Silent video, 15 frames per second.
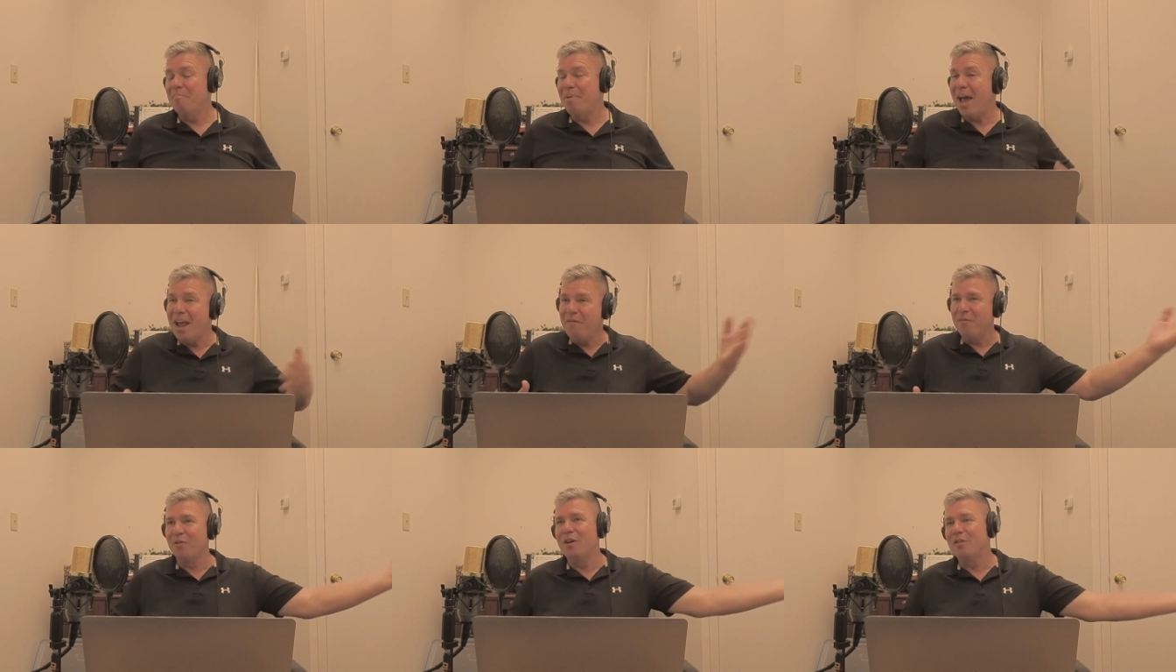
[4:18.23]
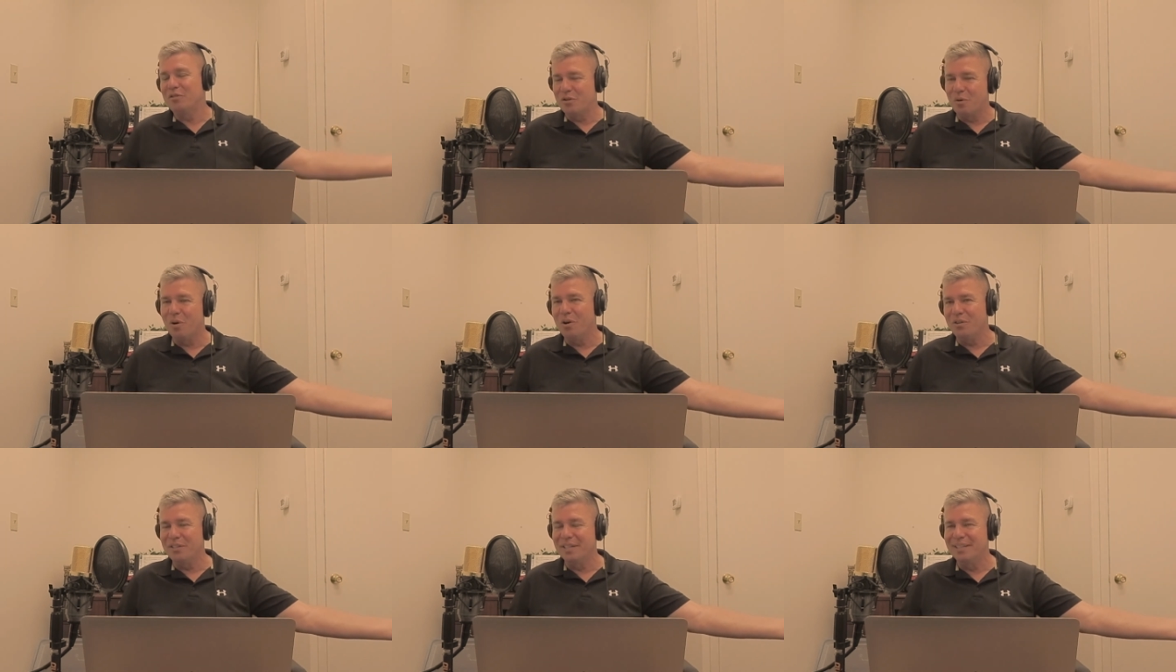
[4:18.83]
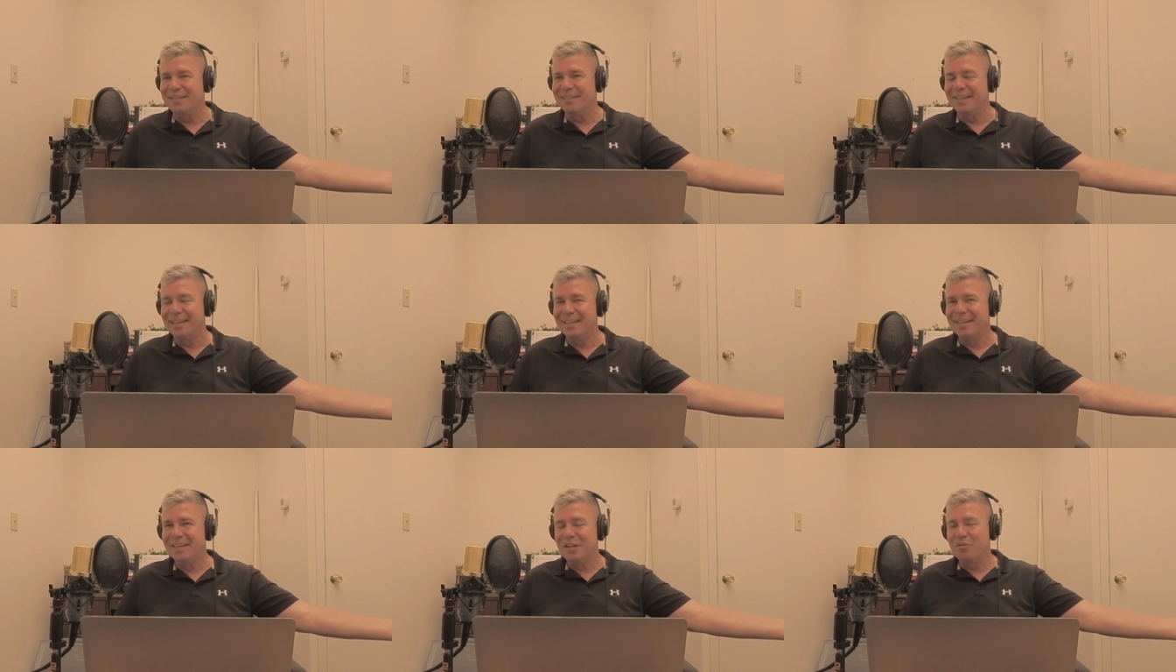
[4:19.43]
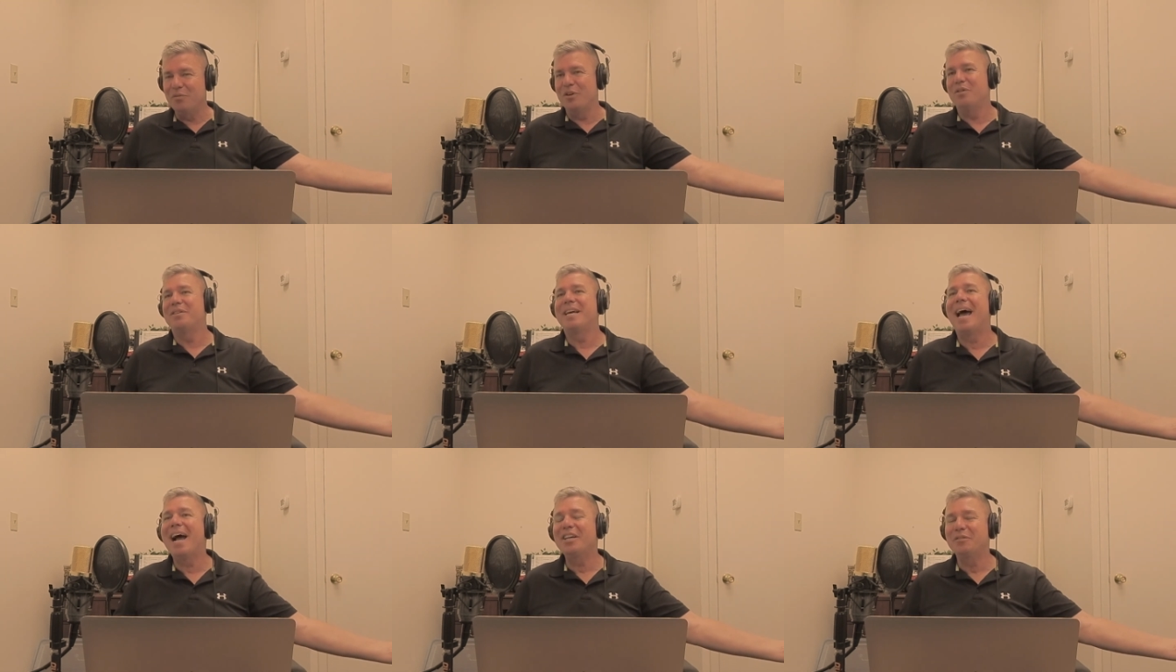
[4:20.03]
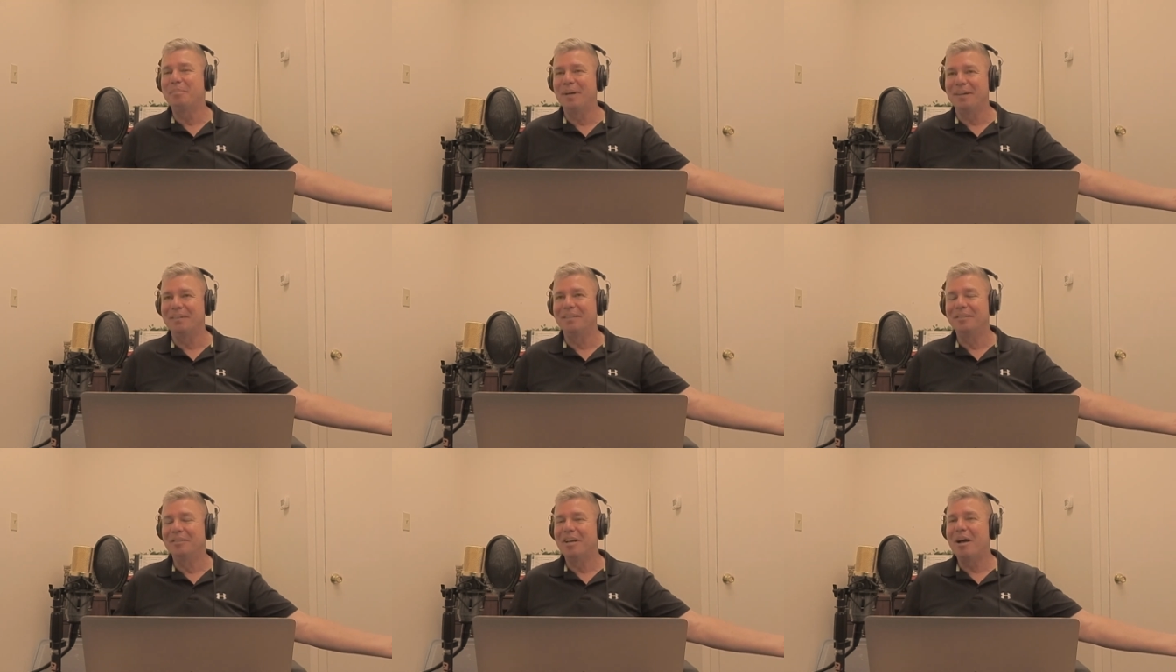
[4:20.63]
pay for those courses through your tax bill?